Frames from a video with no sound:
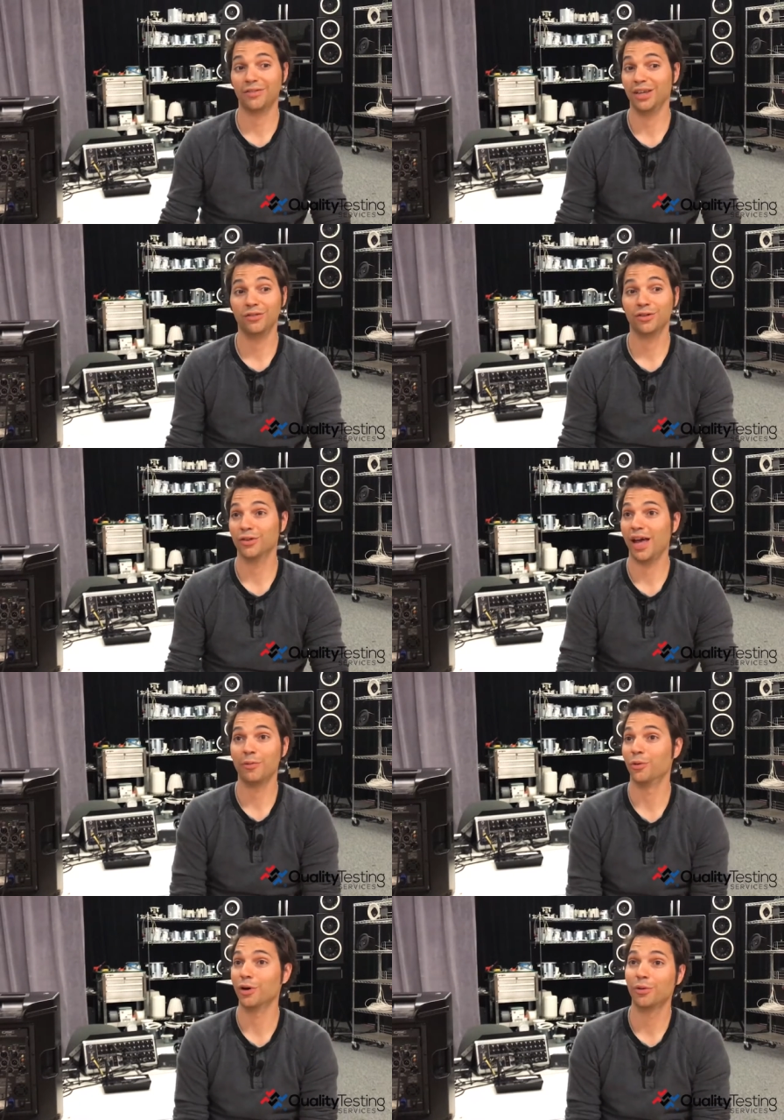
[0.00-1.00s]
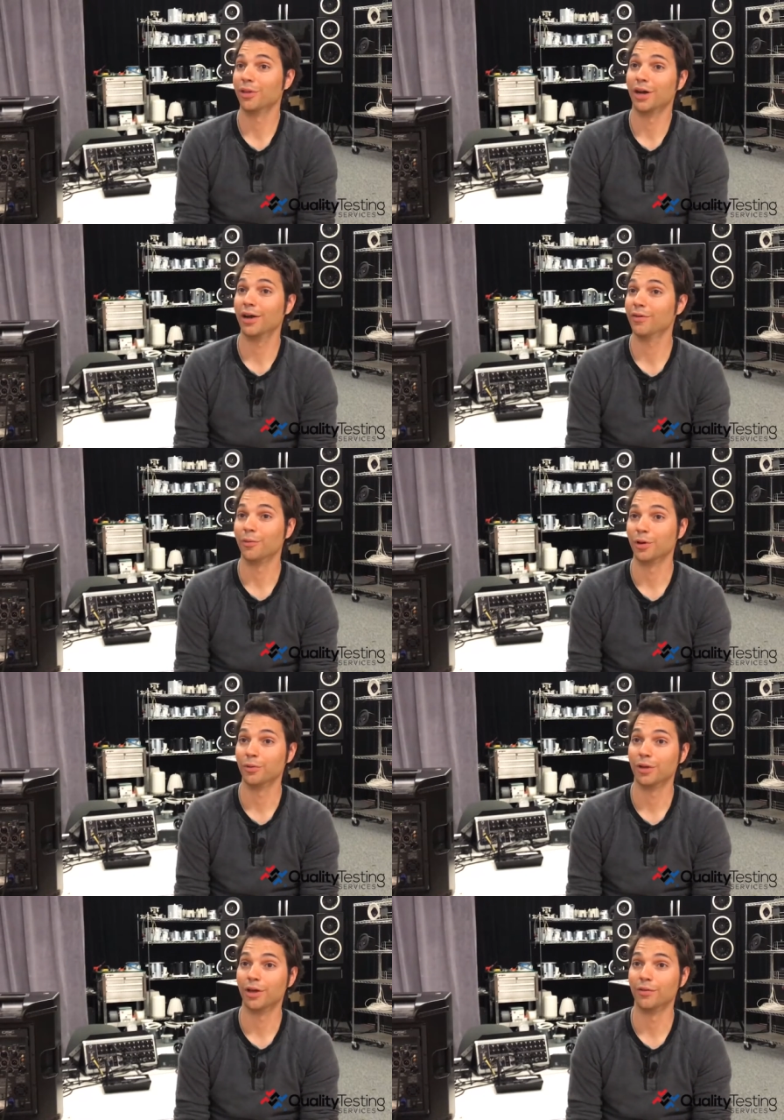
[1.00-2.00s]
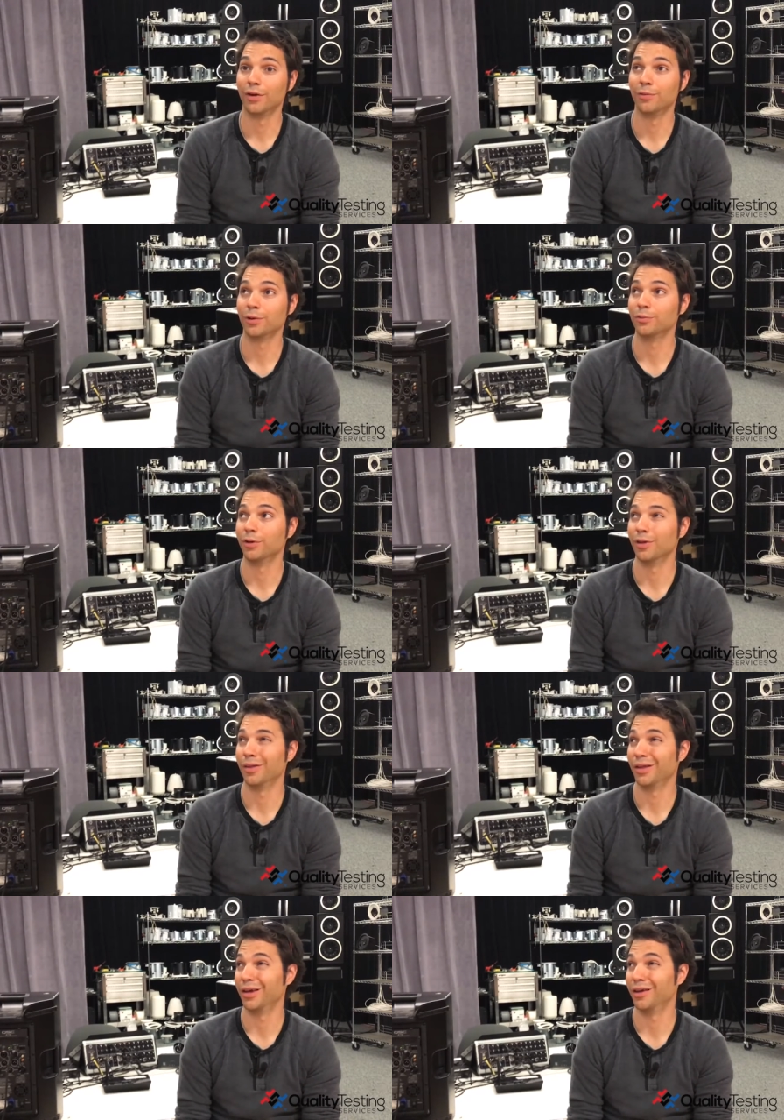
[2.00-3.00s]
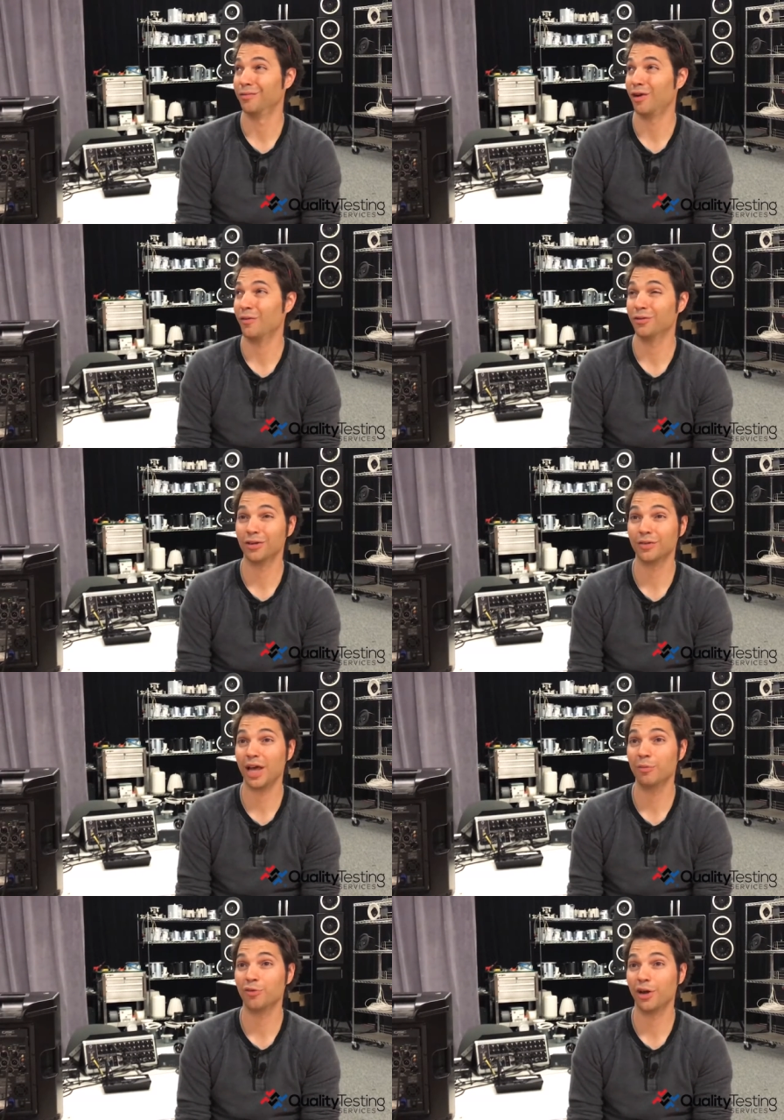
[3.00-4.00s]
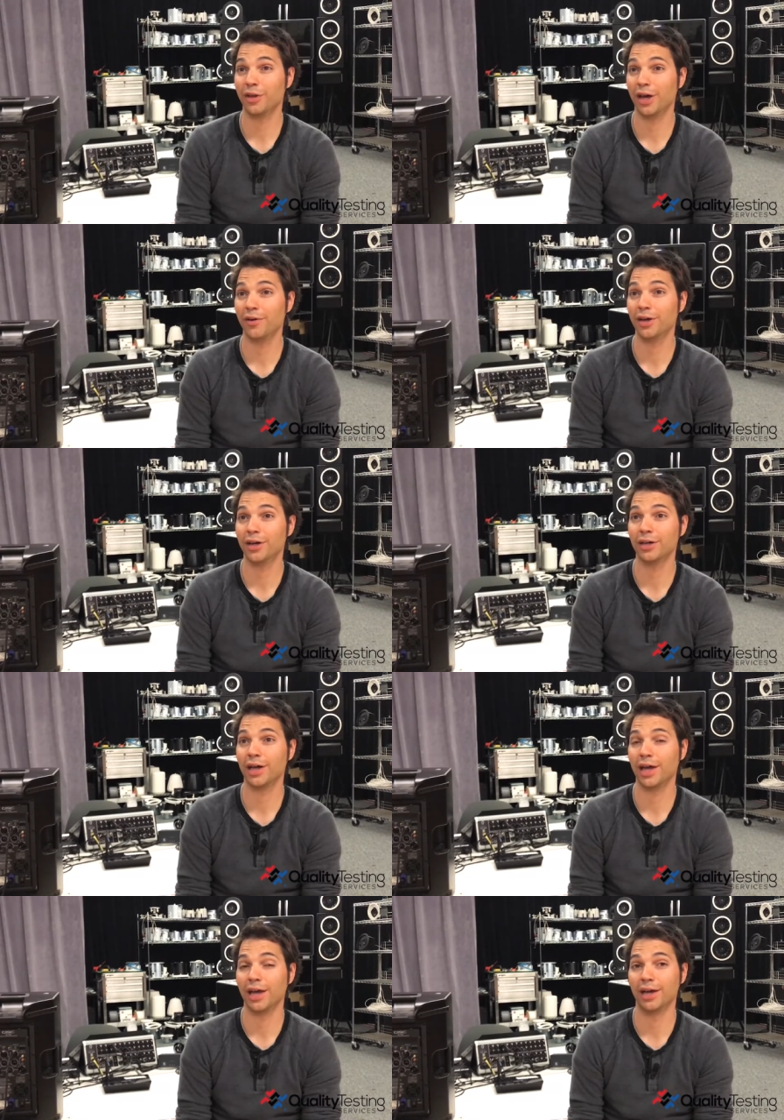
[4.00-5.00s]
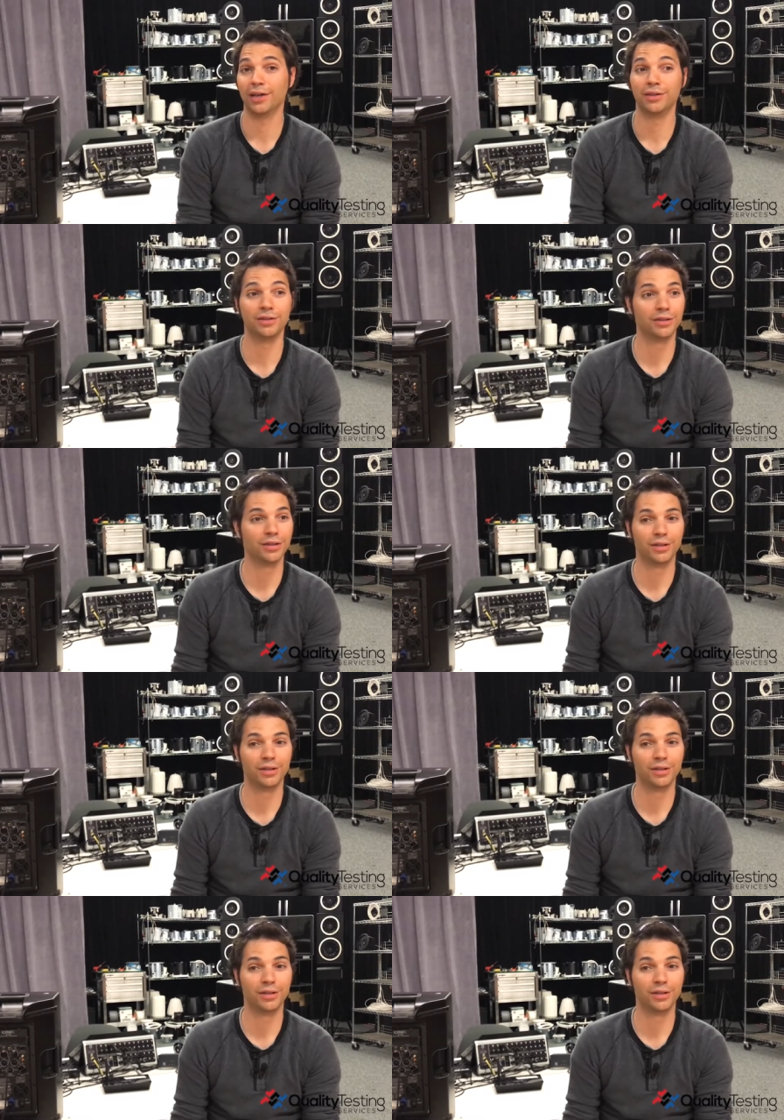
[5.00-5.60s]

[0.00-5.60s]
easiest lab to work with that I've ever worked with. I've worked with five or six labs around the area, and